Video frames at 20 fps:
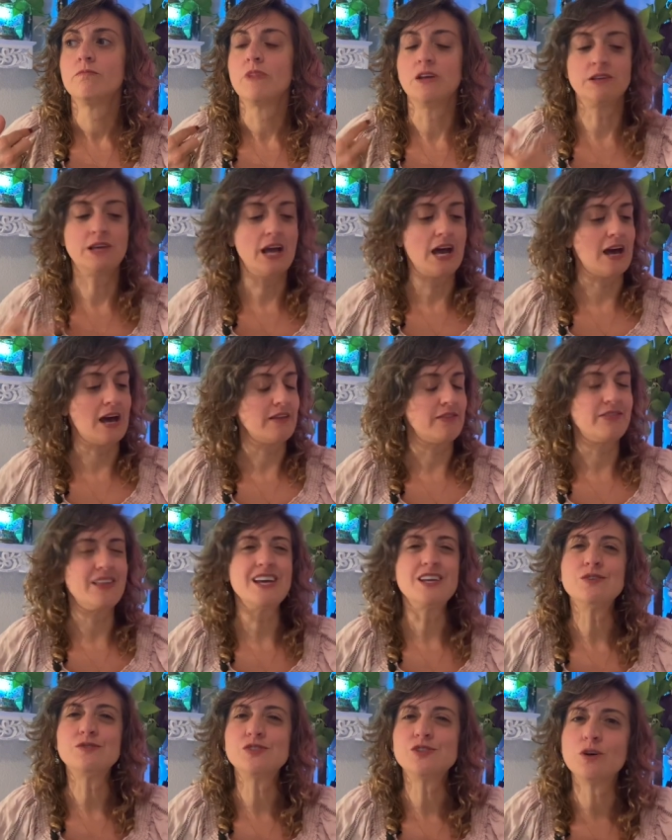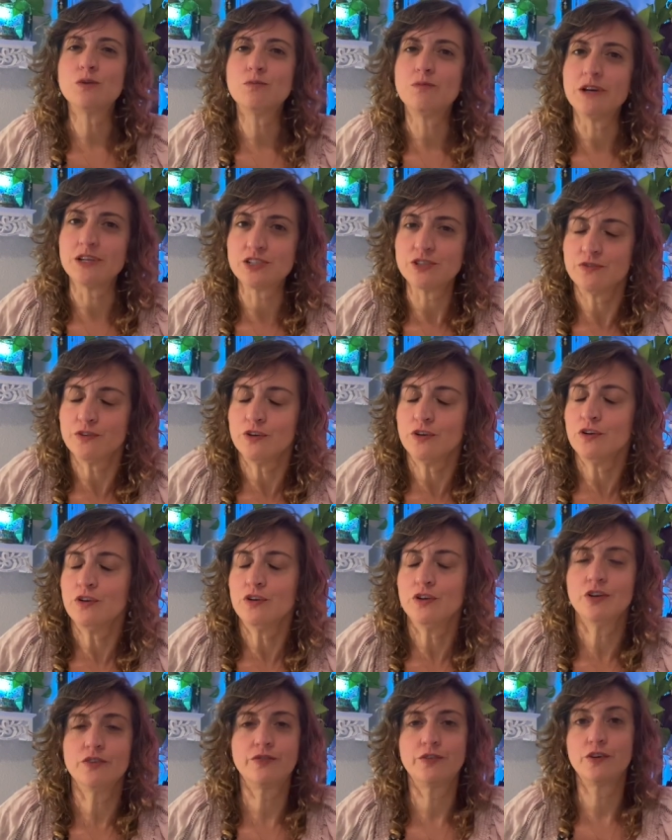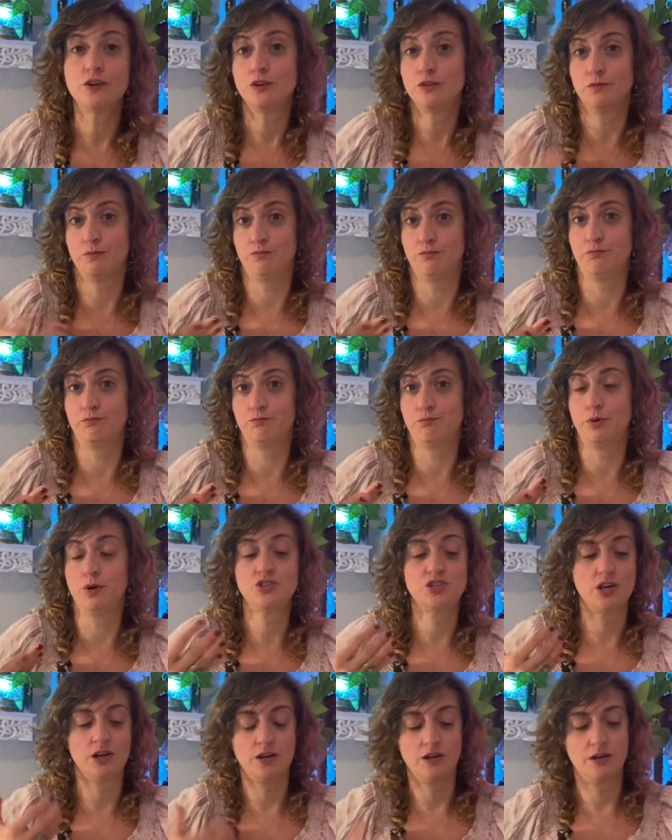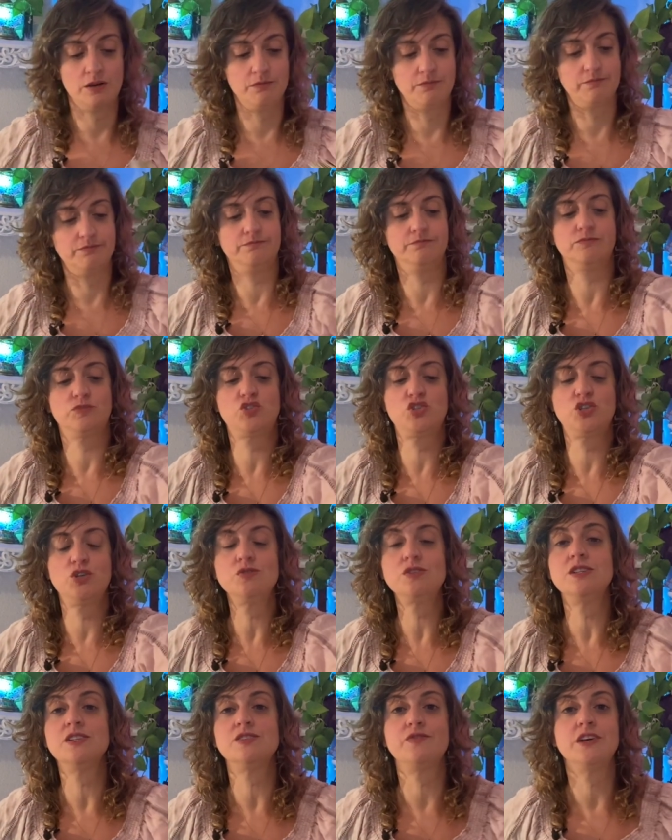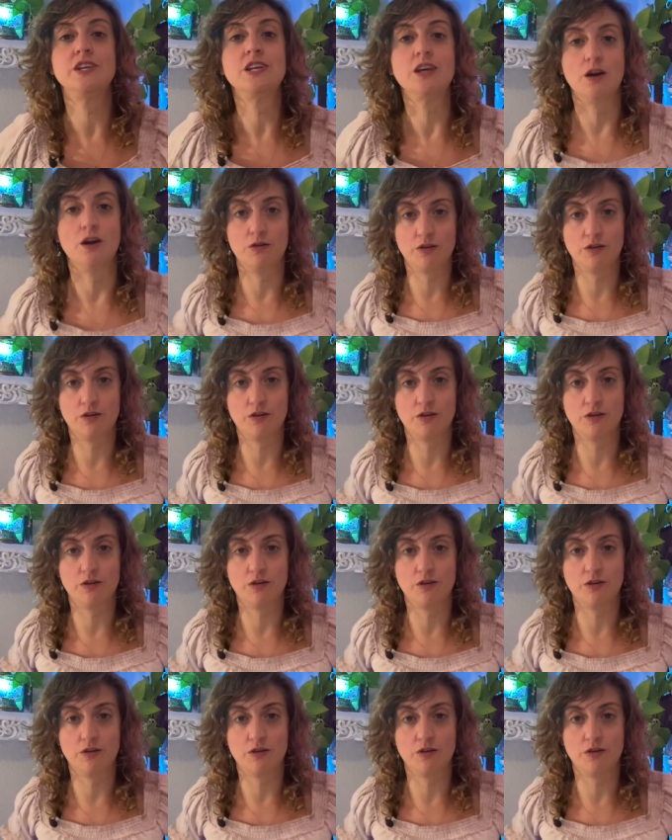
yeah, thank you so much for, for push up. Uh, choosing this video.